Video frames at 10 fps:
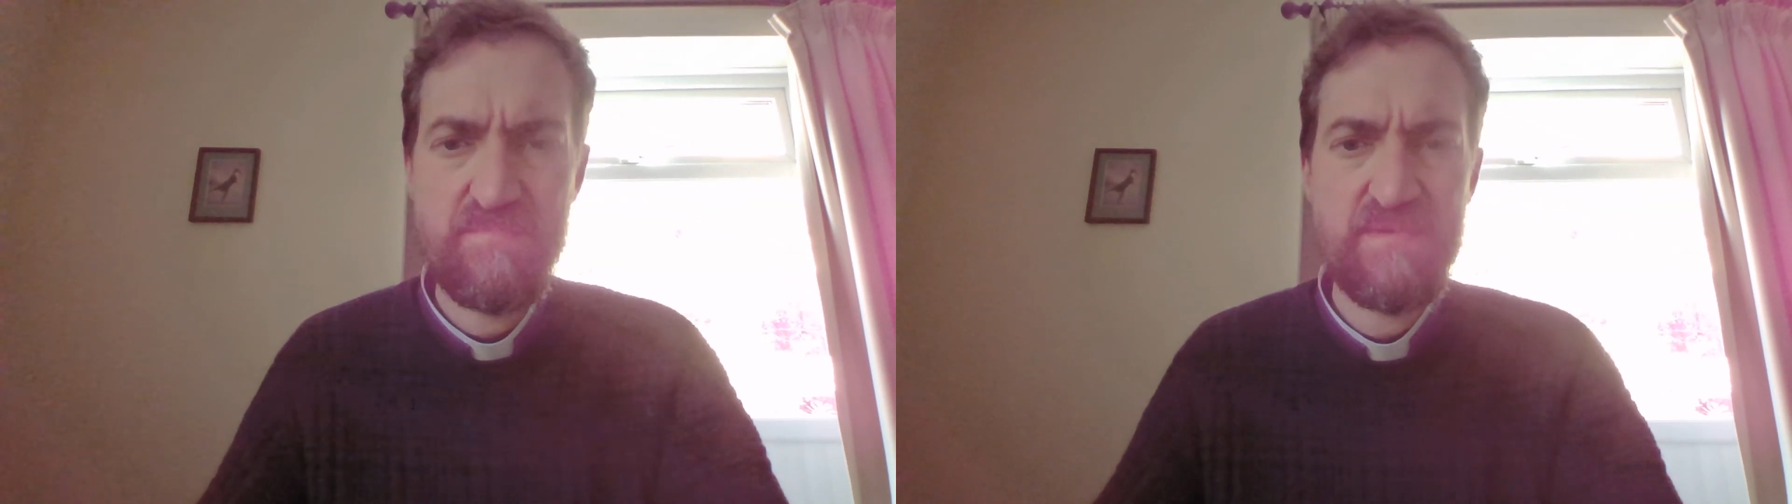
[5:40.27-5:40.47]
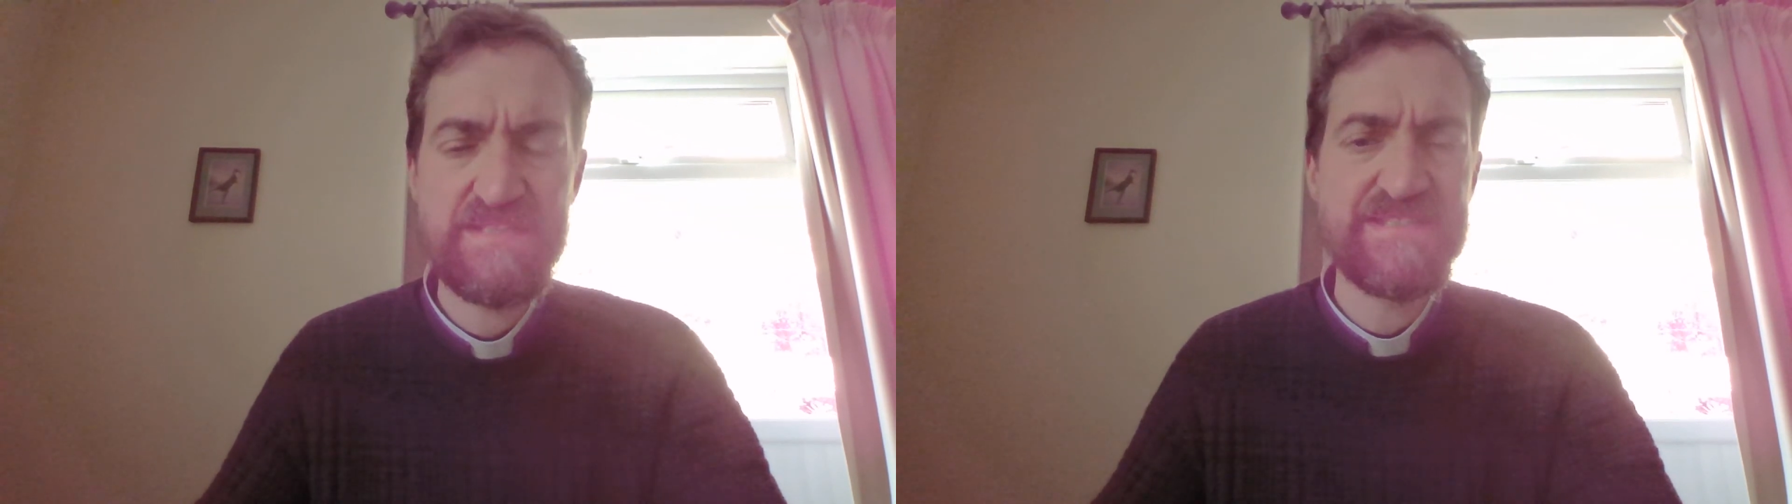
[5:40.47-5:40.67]

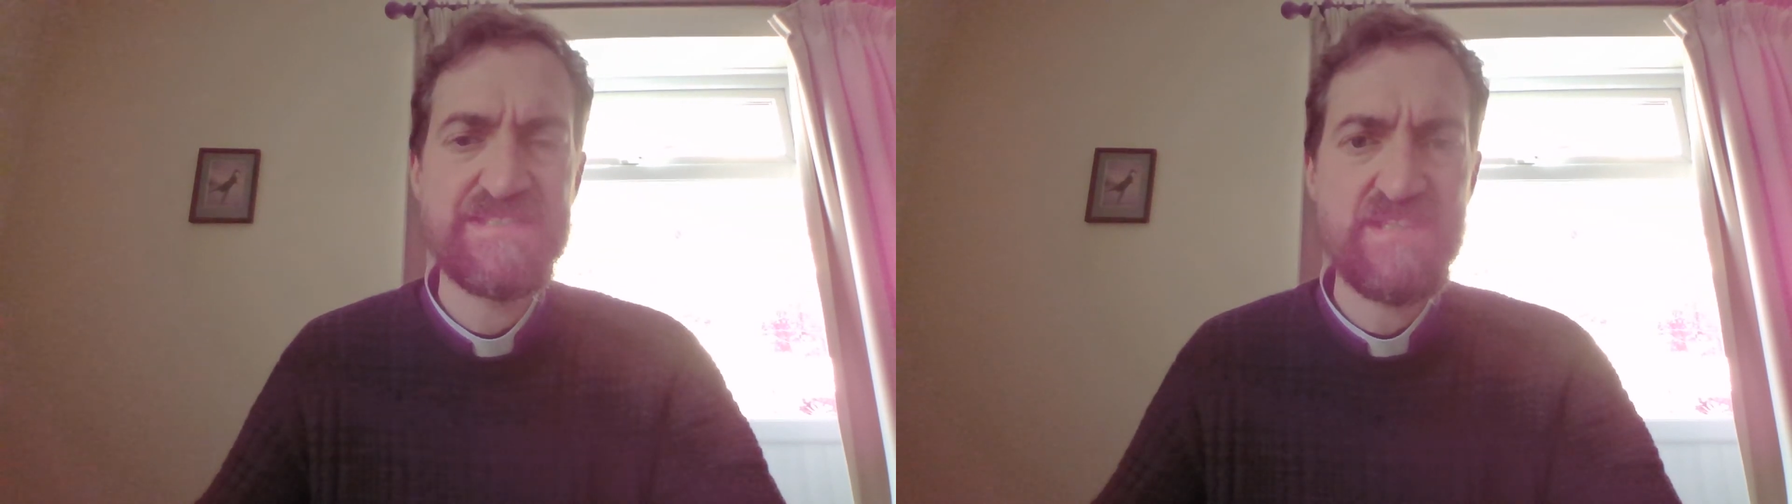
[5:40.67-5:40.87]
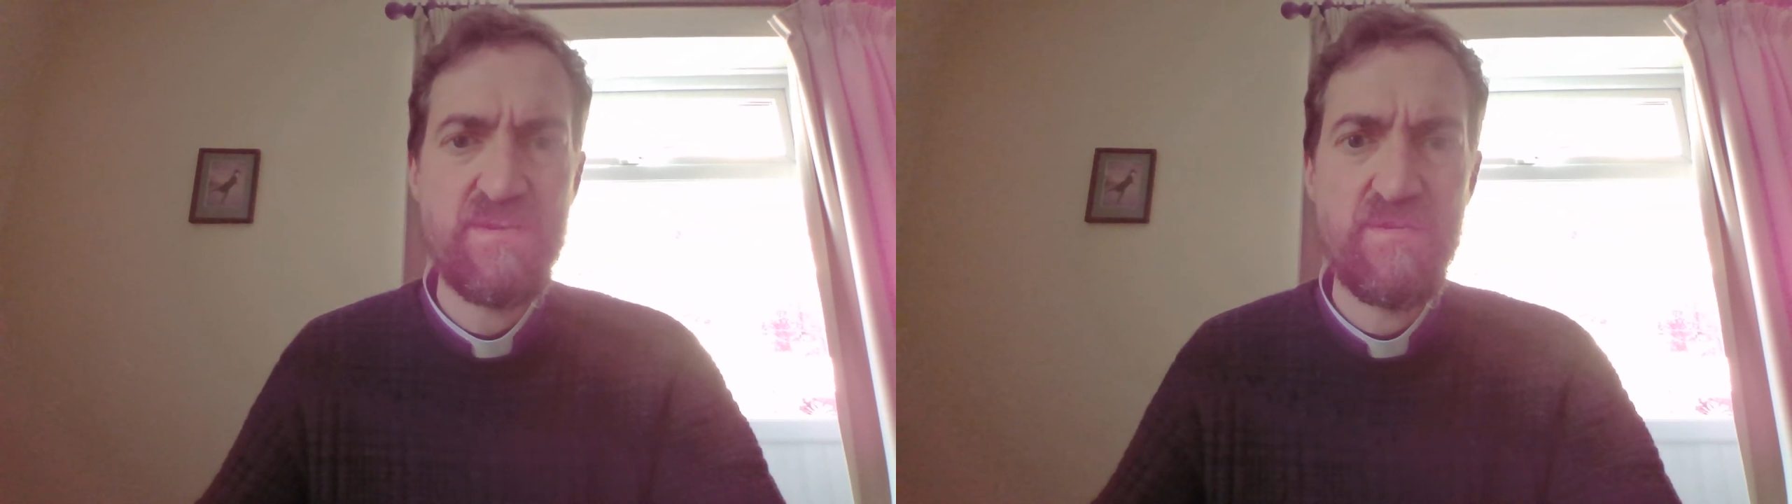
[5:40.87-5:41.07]
it's as
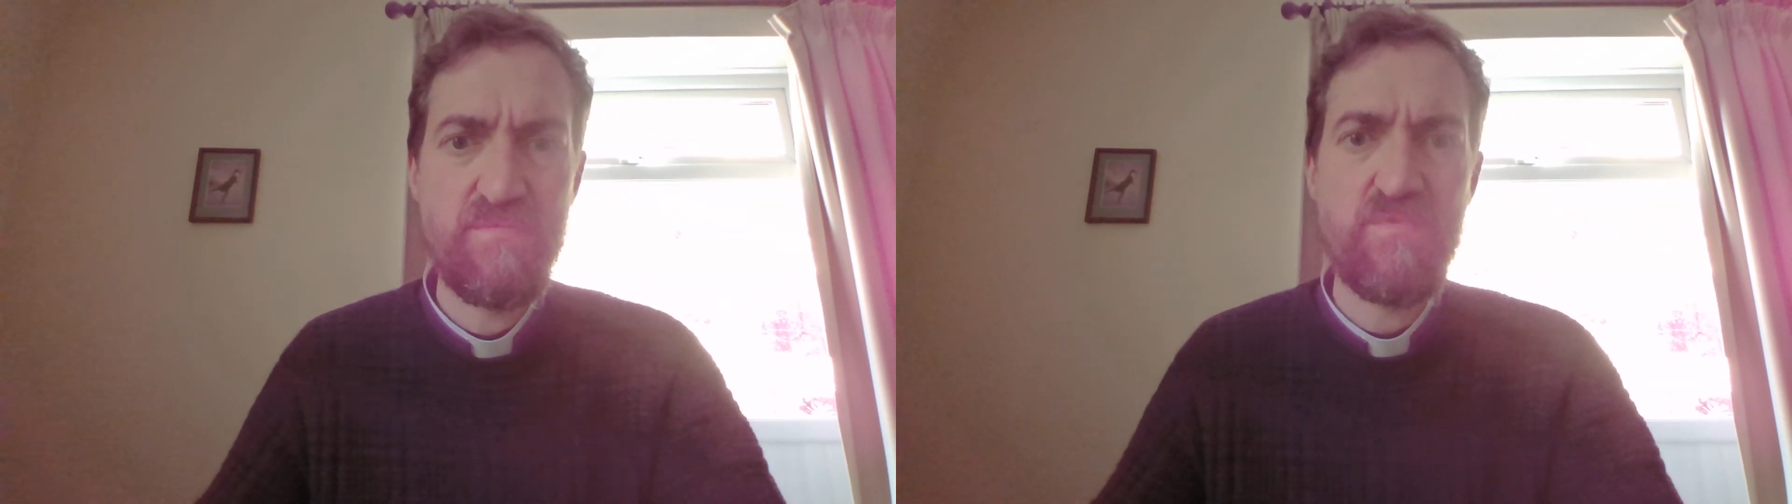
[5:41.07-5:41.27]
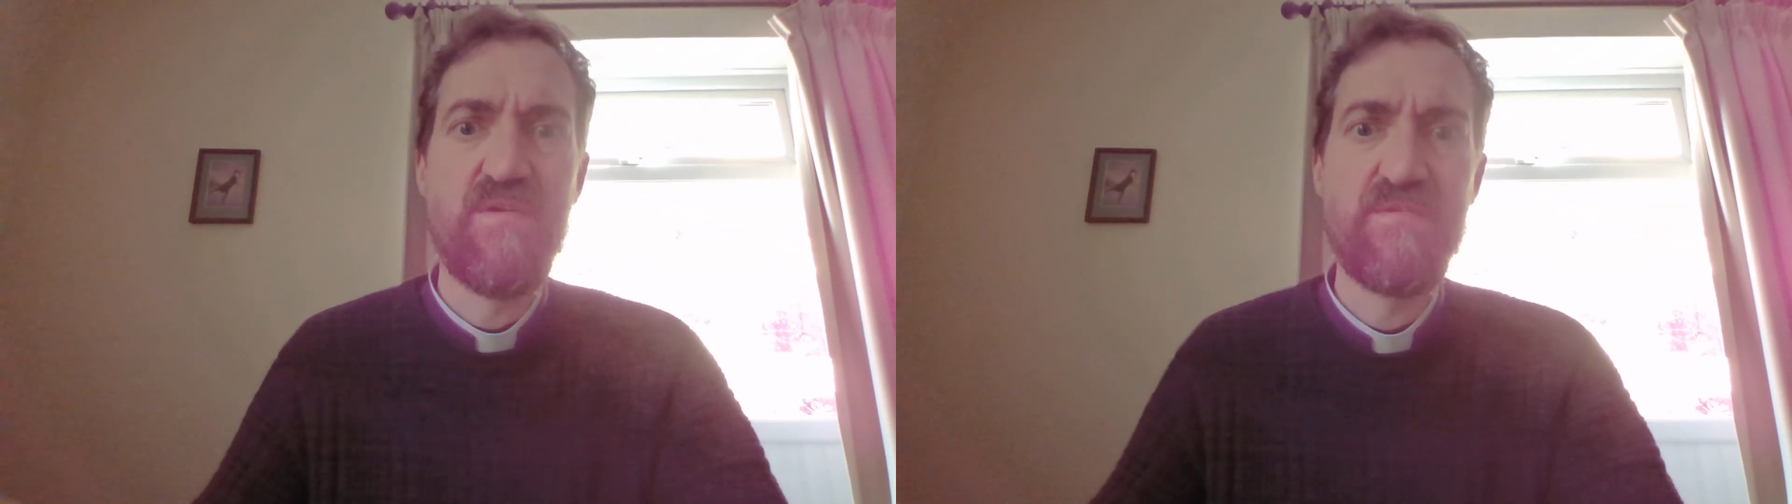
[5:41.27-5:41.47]

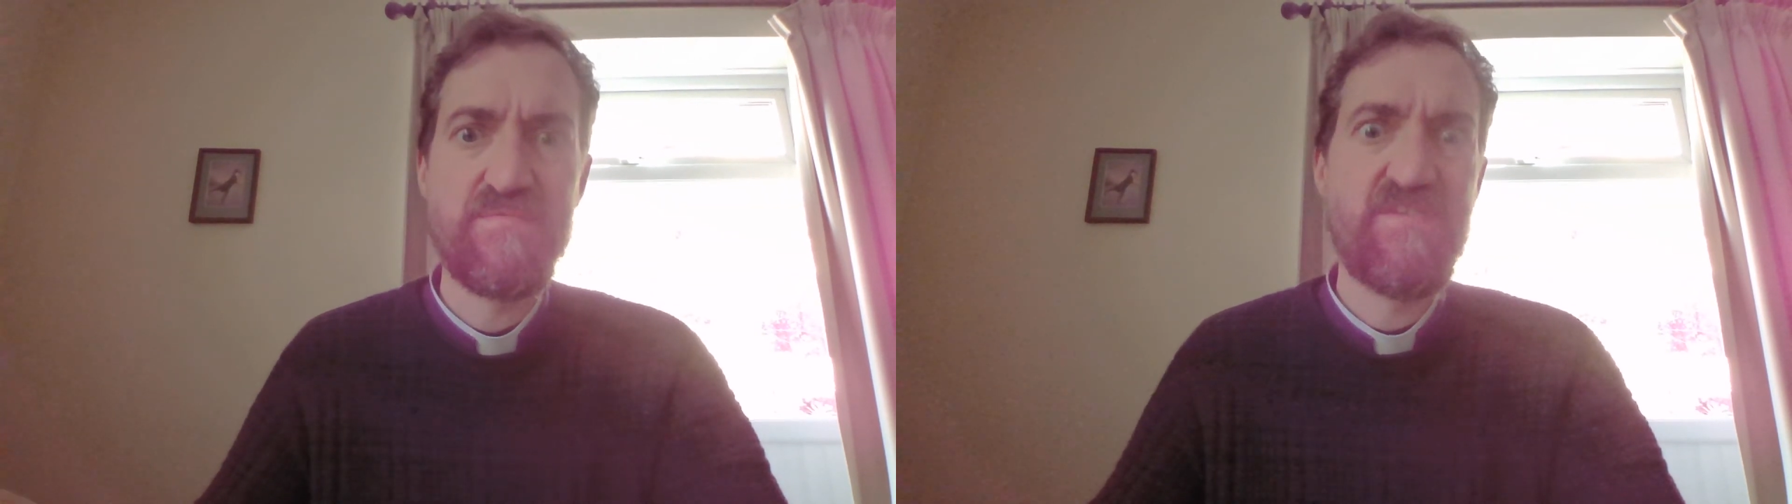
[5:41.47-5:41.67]
though,